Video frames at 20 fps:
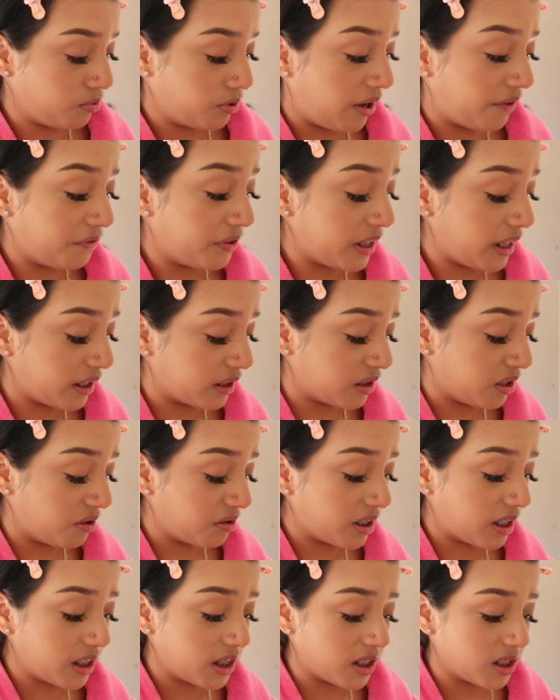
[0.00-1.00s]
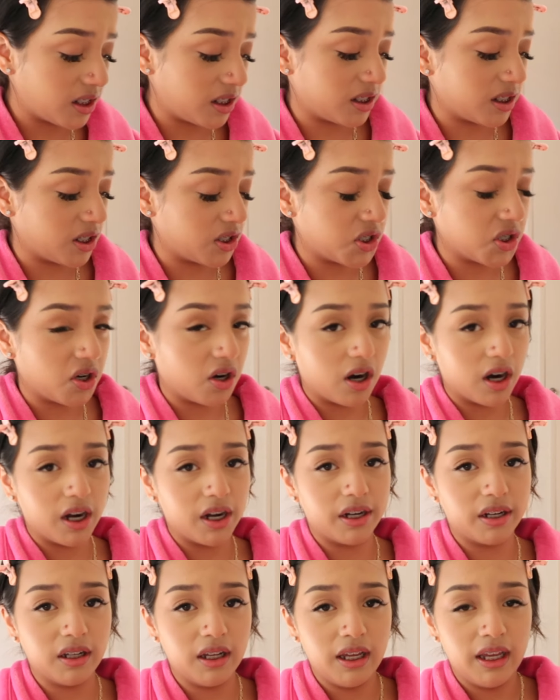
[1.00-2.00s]
I feel like low-key, this is such a
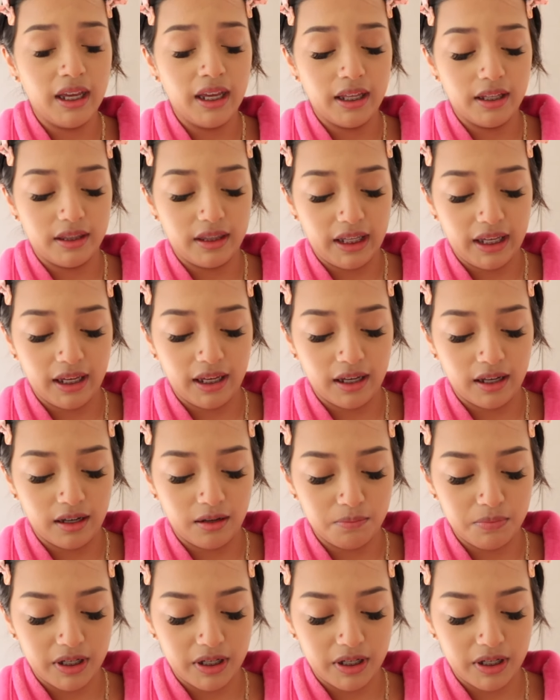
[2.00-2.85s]
hard thing.